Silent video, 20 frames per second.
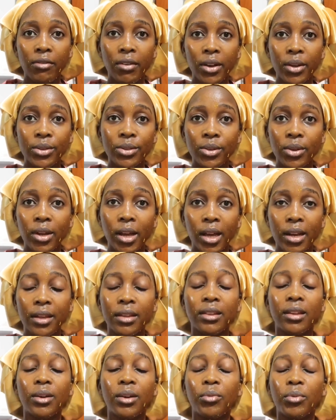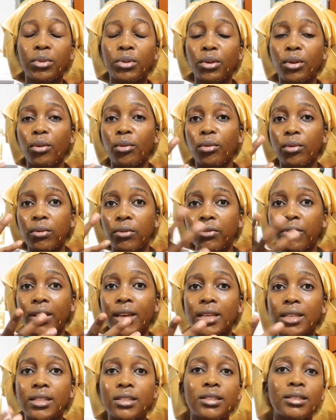Whenever you're doing anything with your
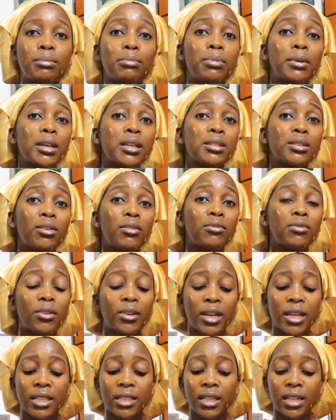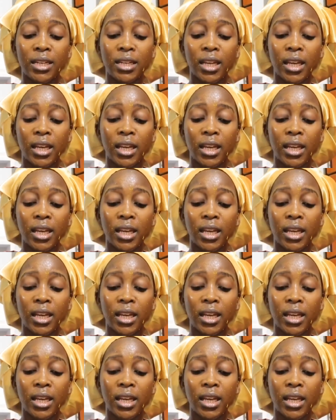face, please don't forget the